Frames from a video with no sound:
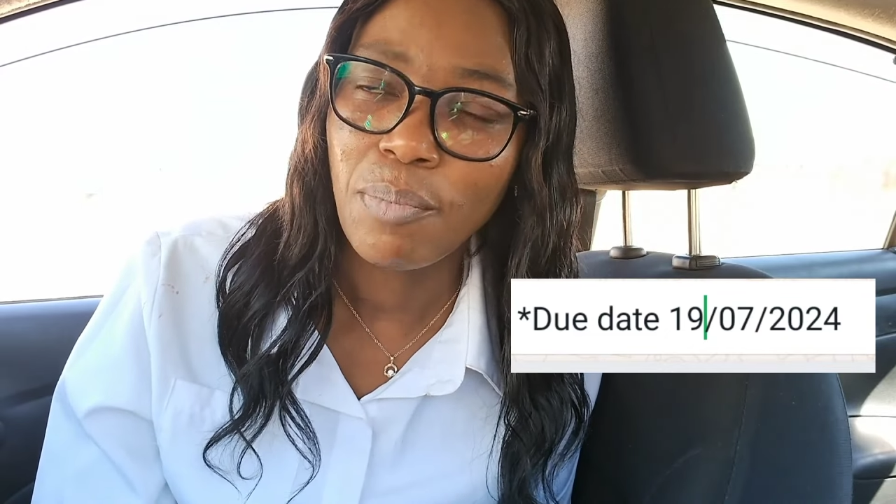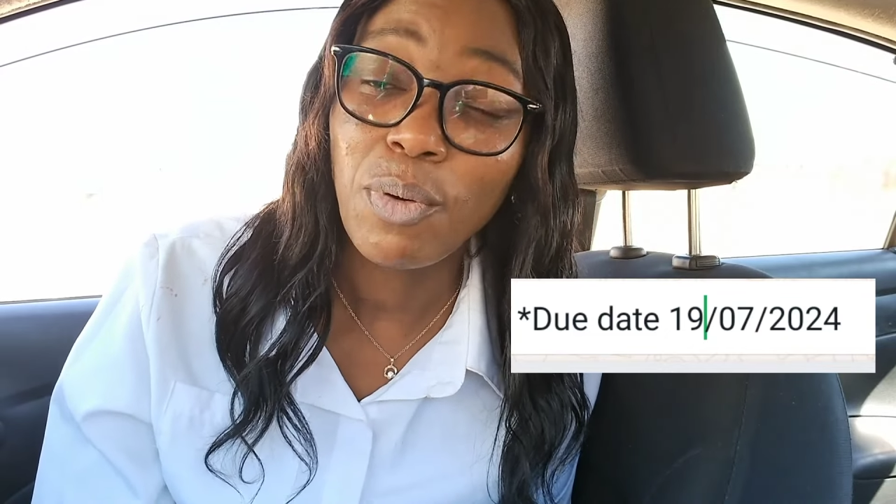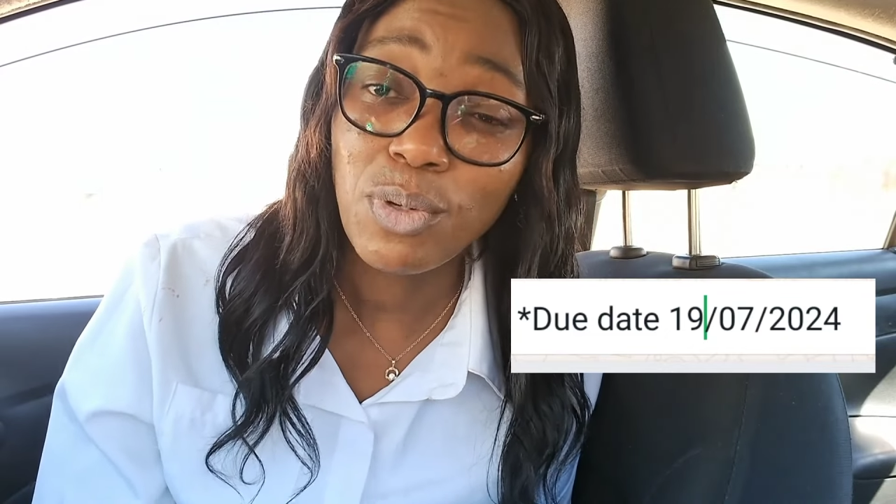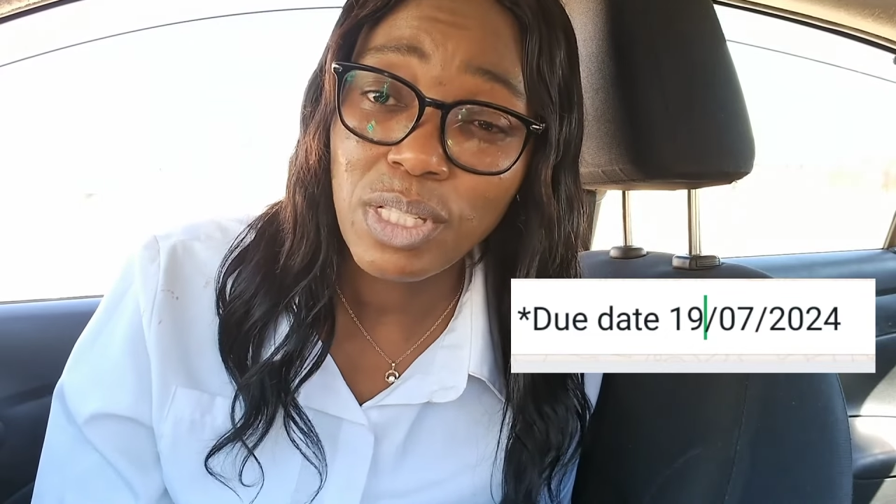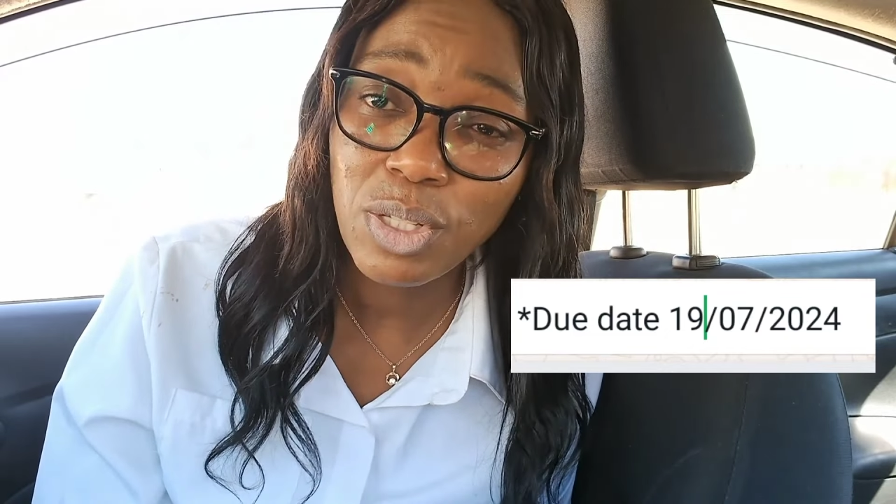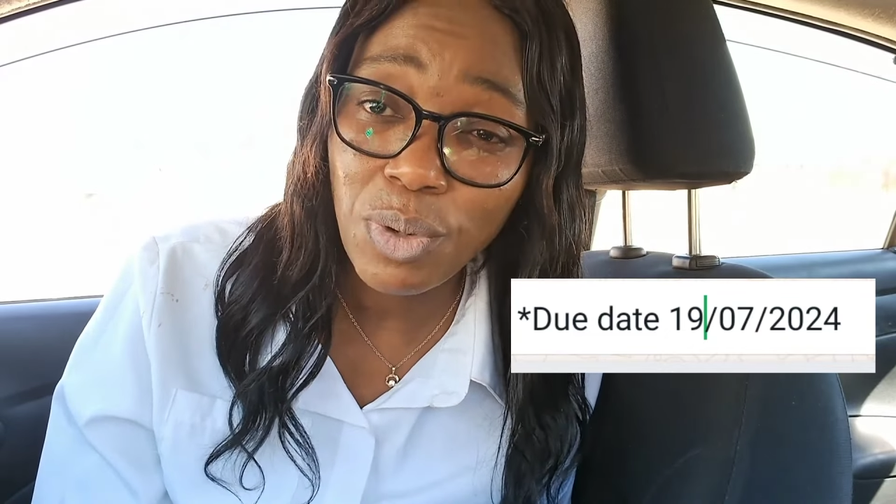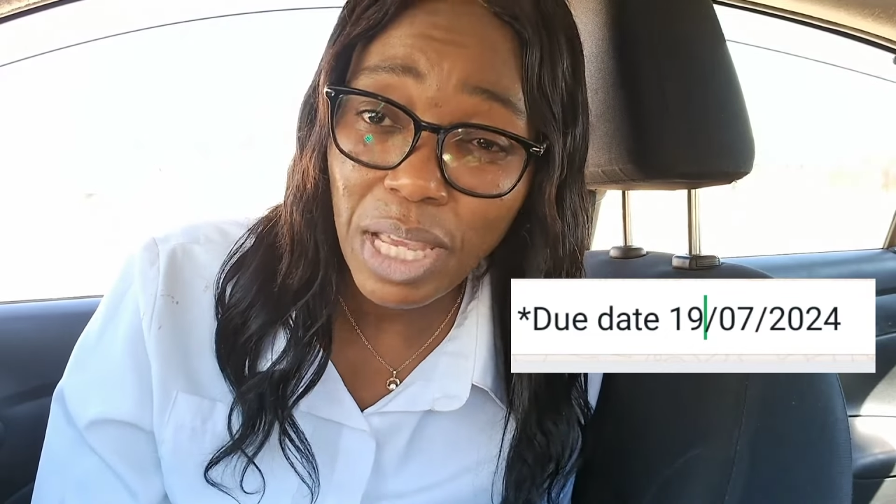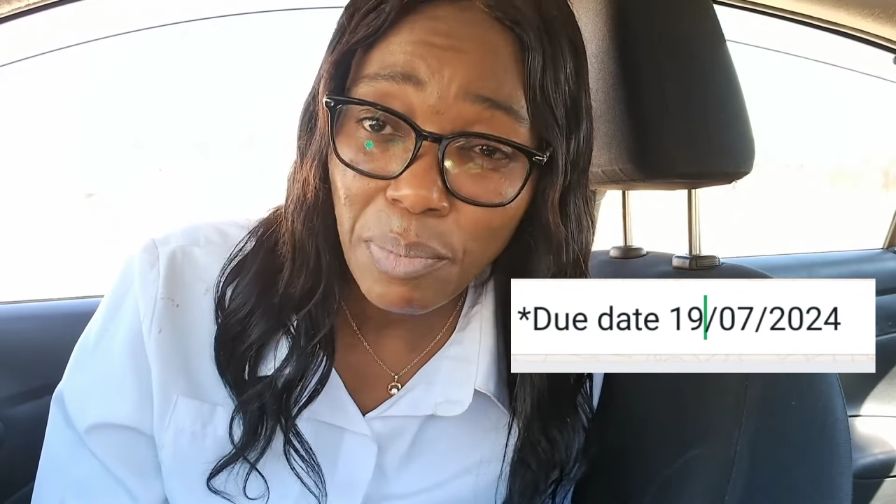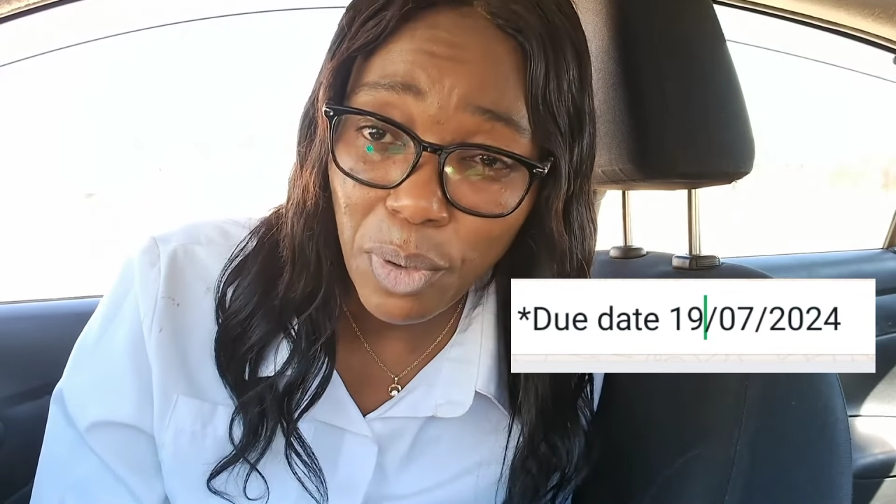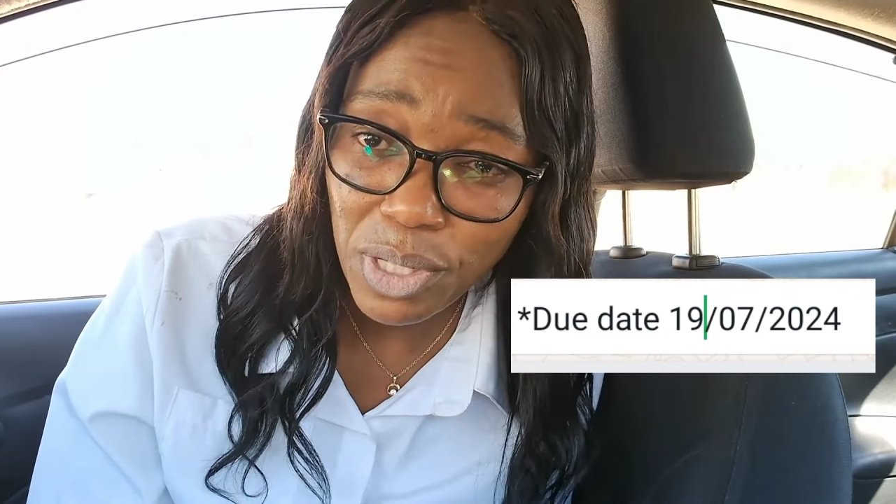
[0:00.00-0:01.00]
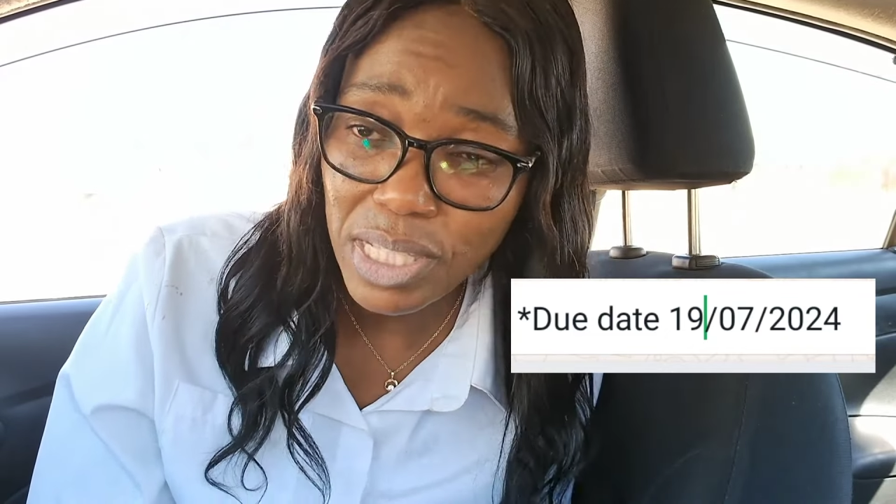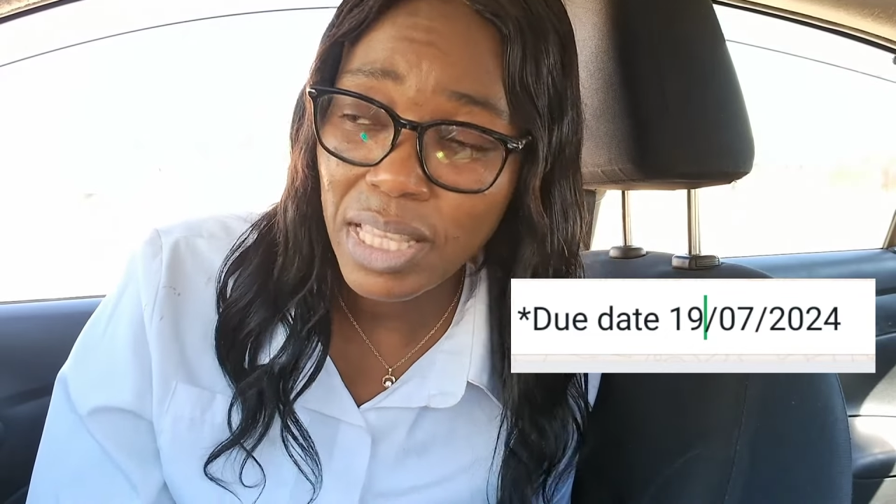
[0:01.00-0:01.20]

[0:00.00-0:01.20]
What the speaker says: post